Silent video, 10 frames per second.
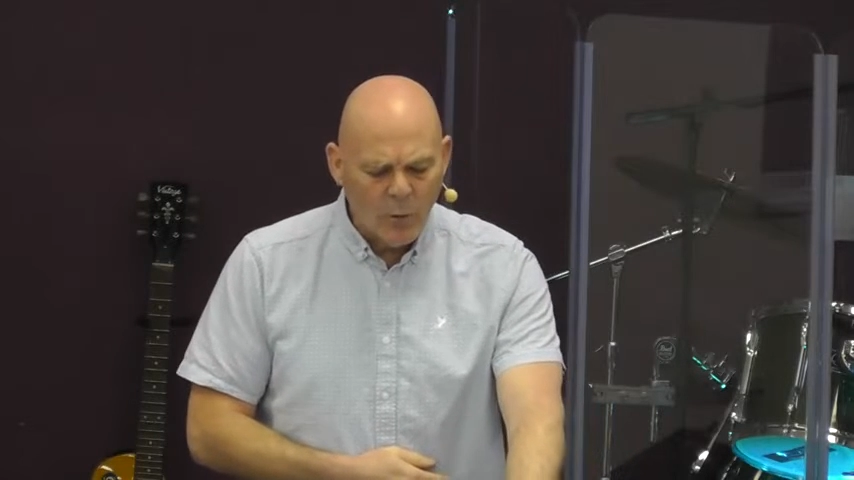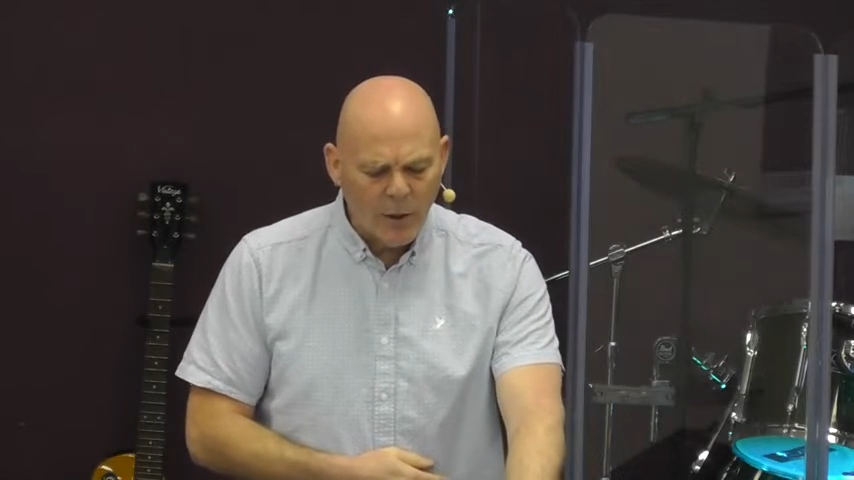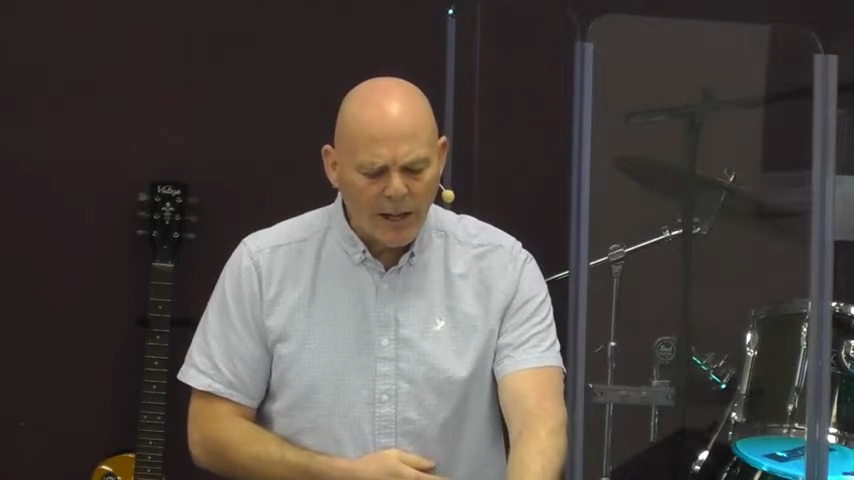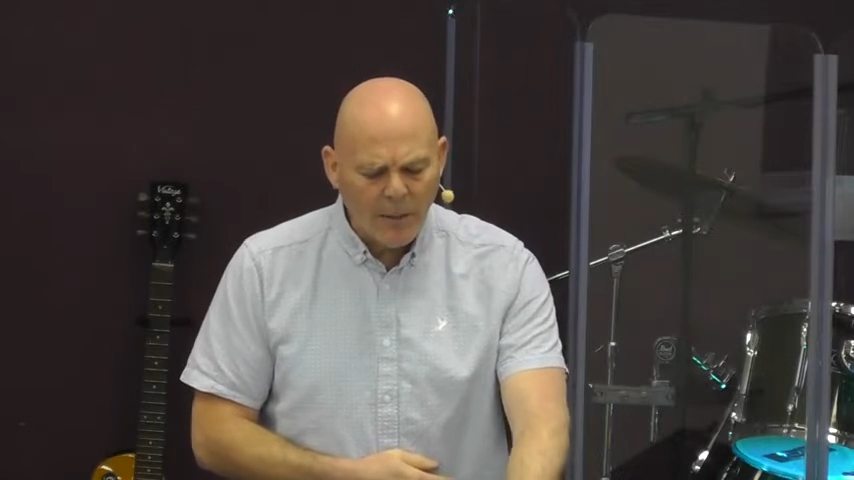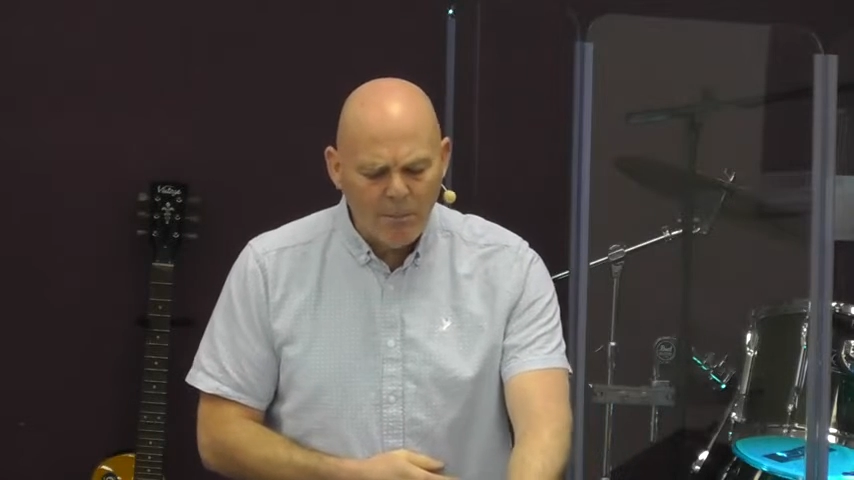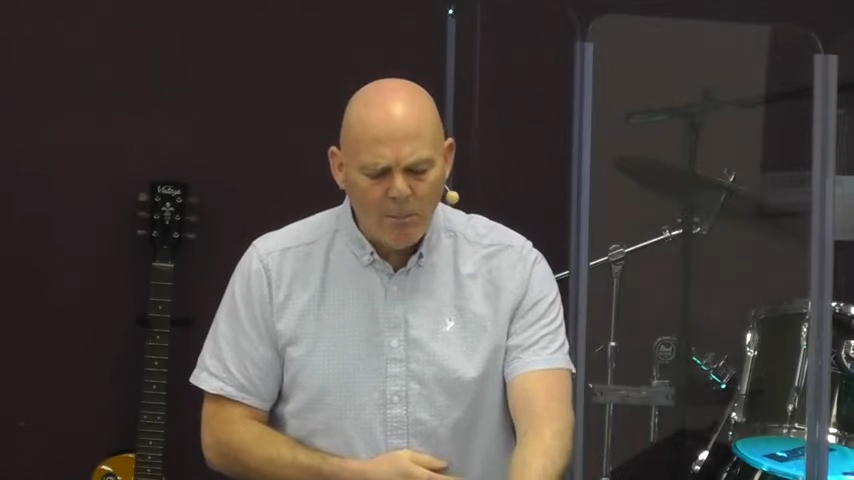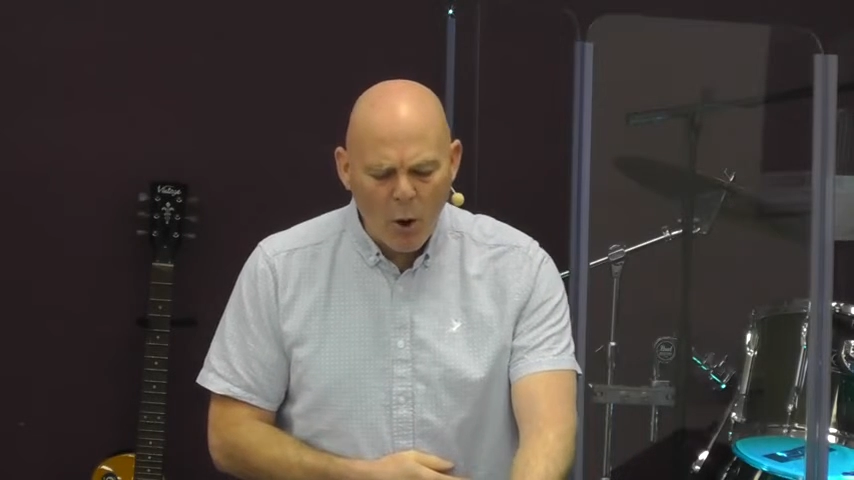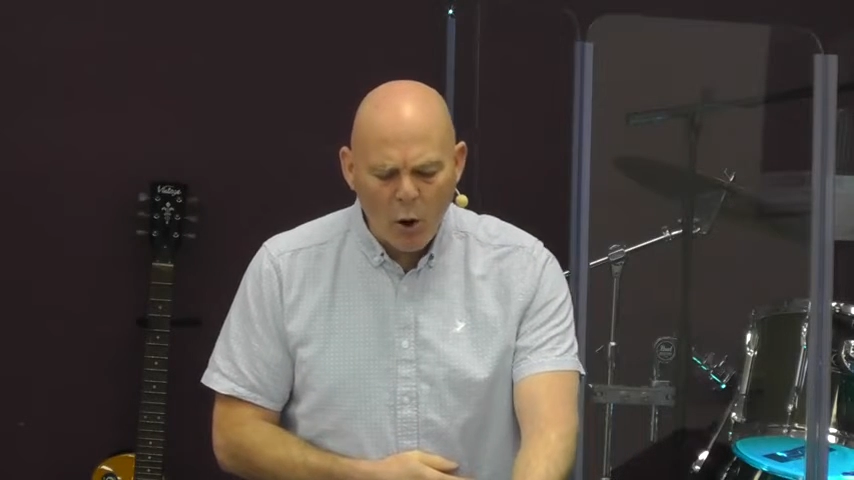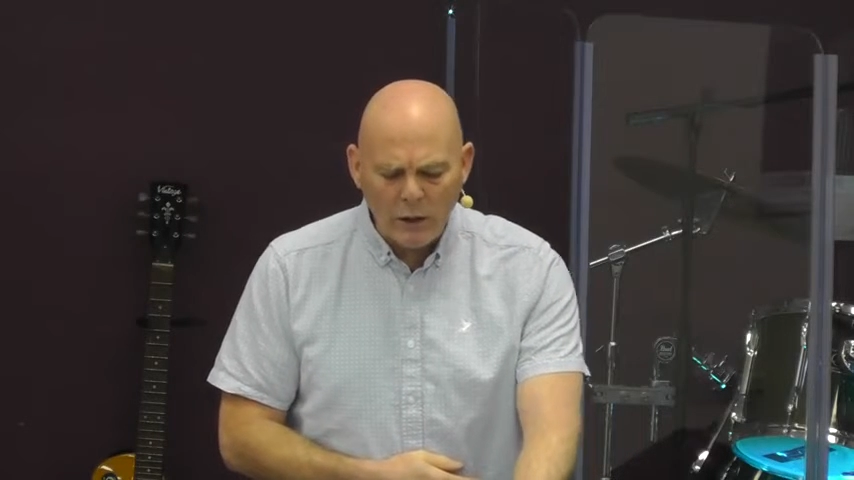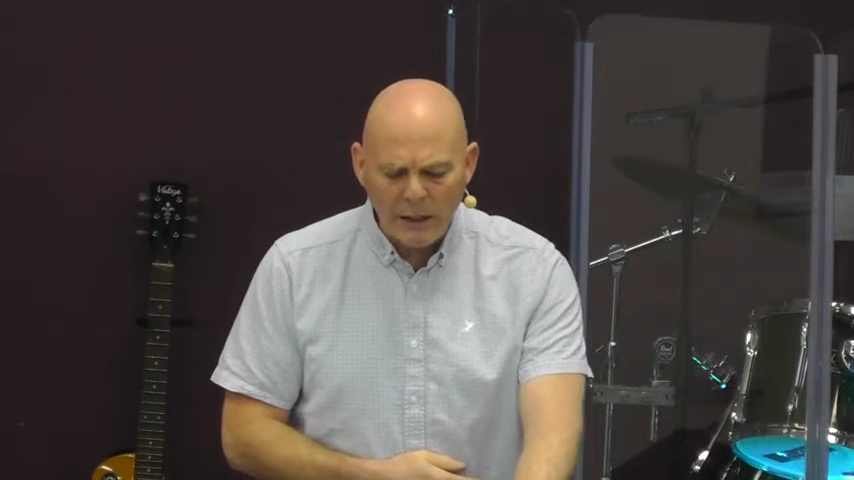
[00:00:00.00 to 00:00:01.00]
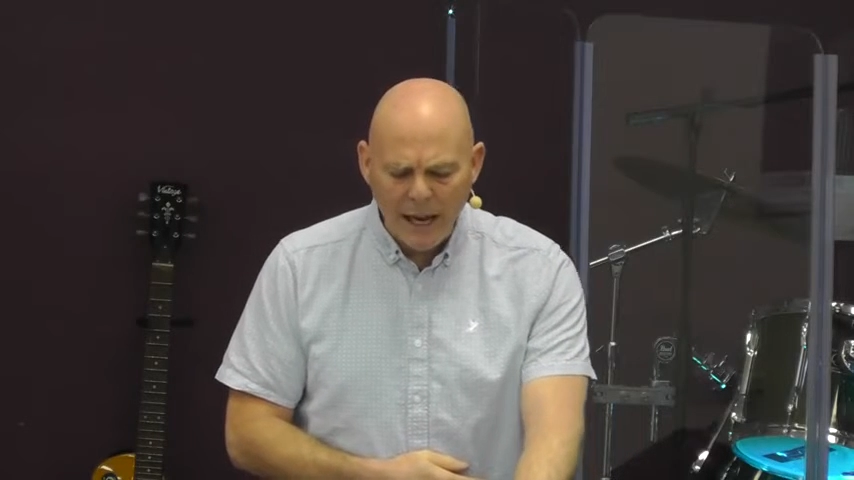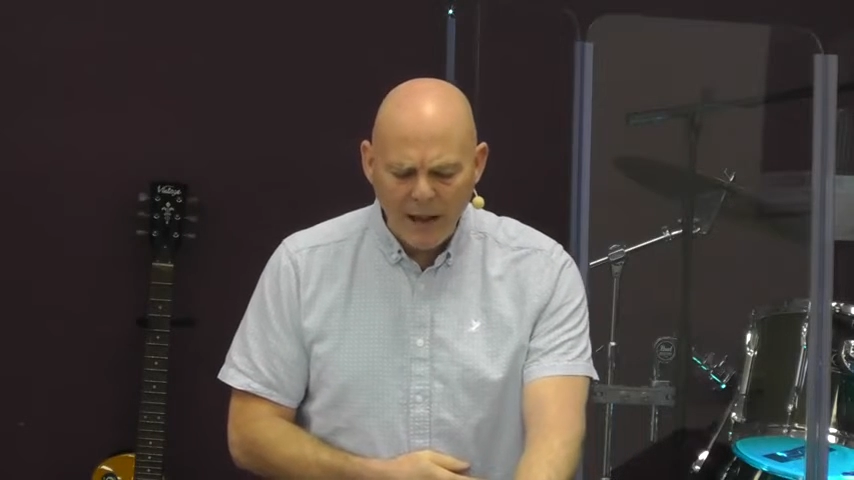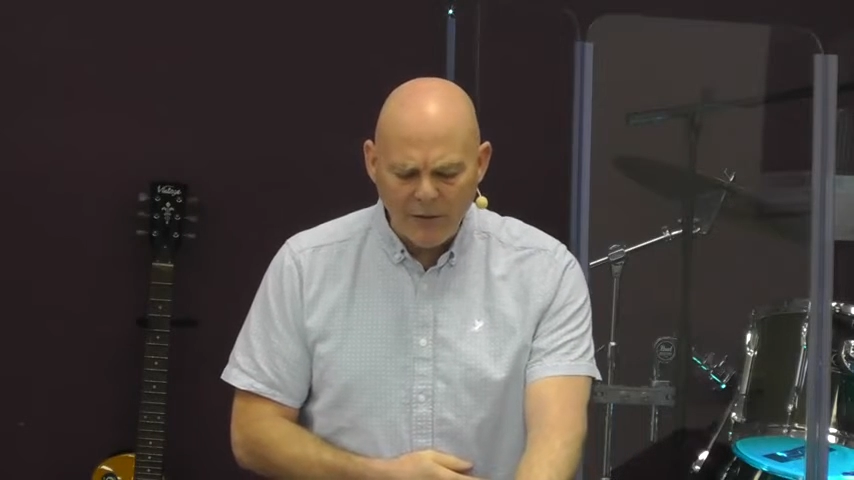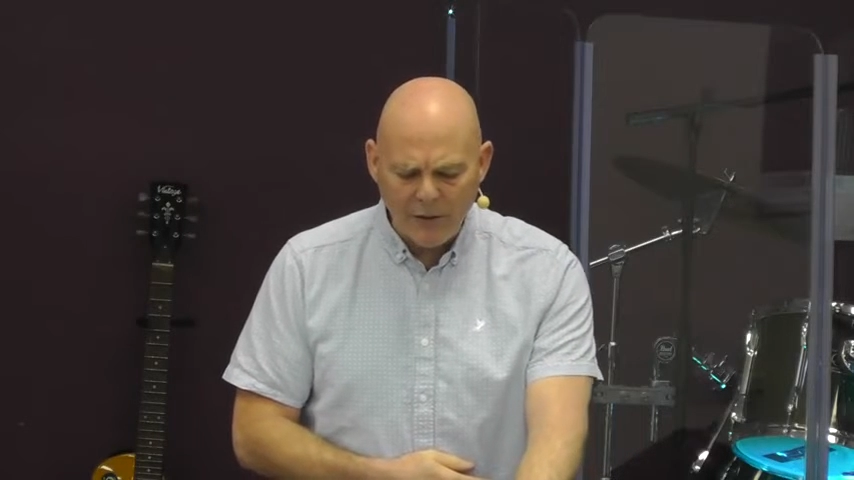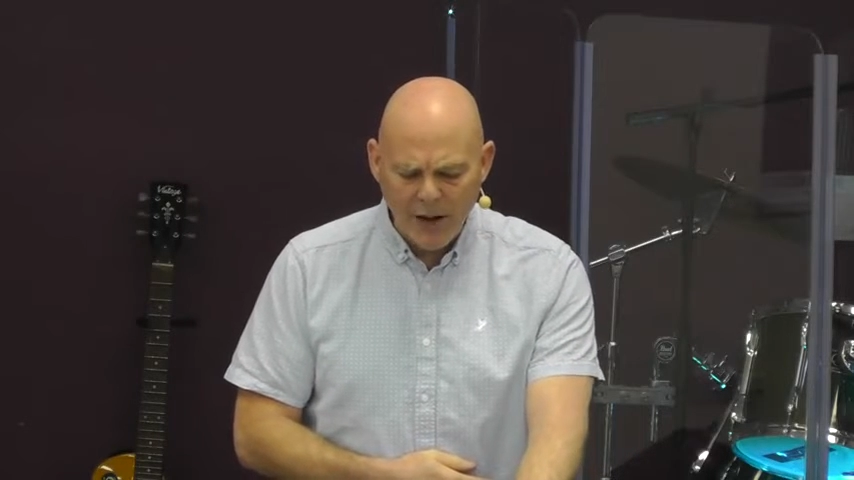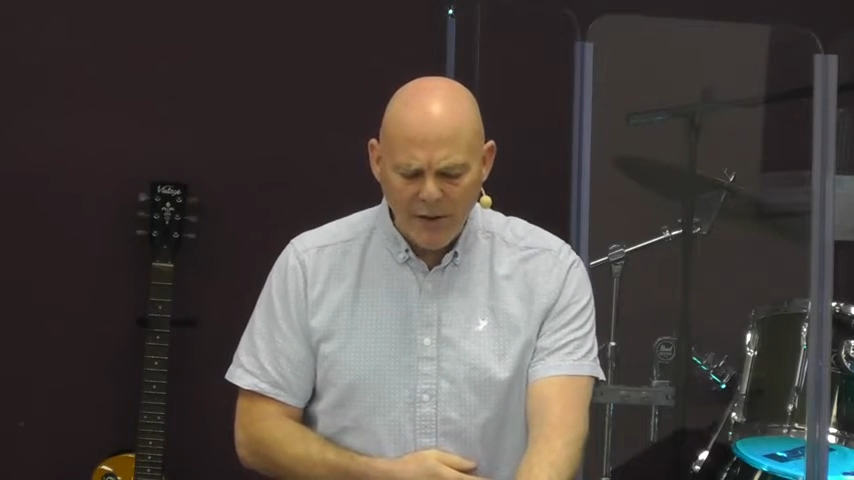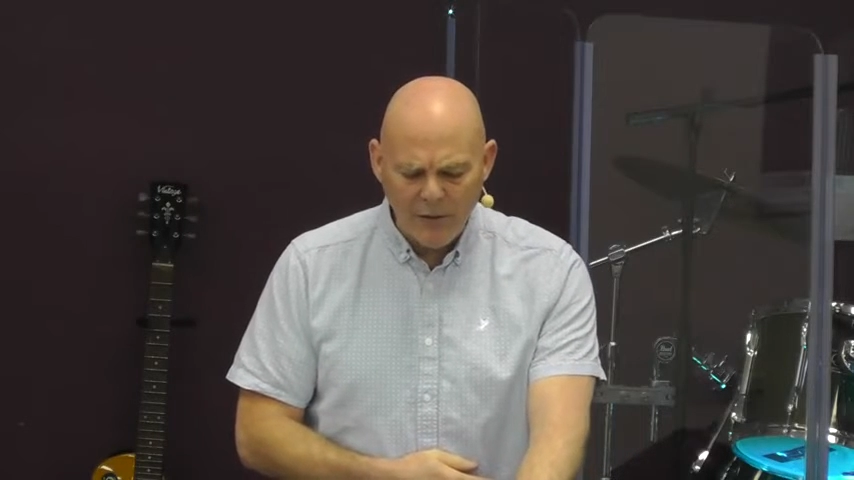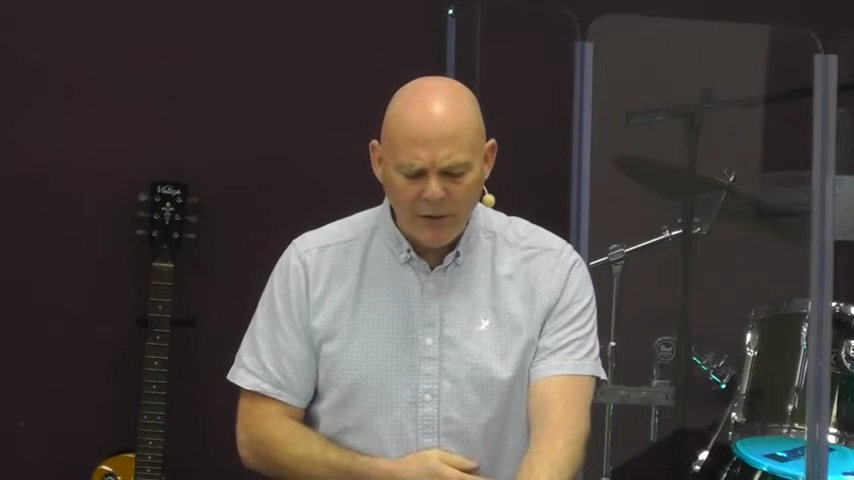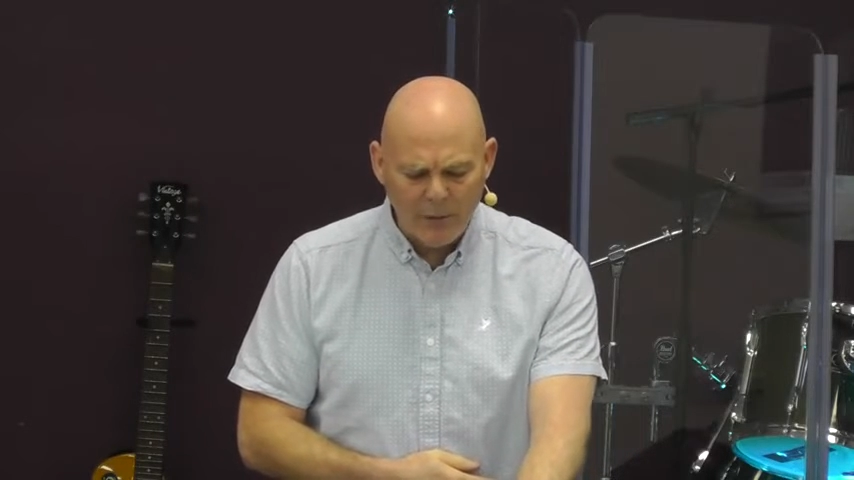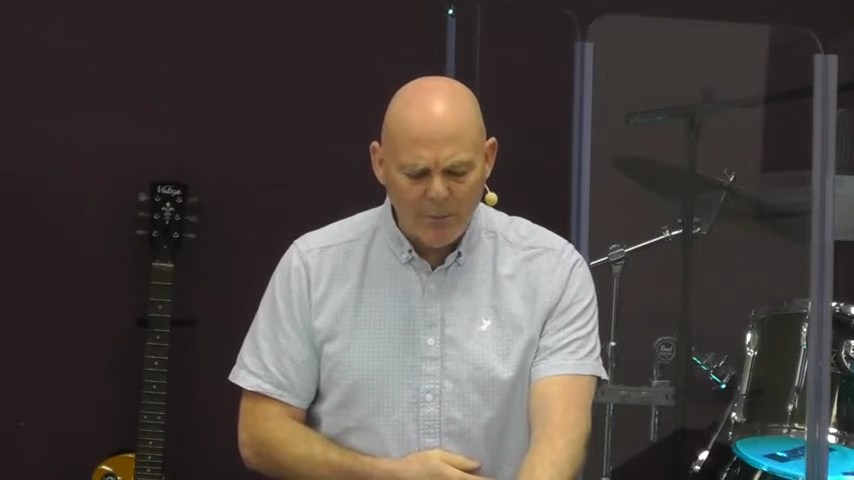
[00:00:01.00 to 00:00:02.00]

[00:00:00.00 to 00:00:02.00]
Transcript: we can boldly enter heaven's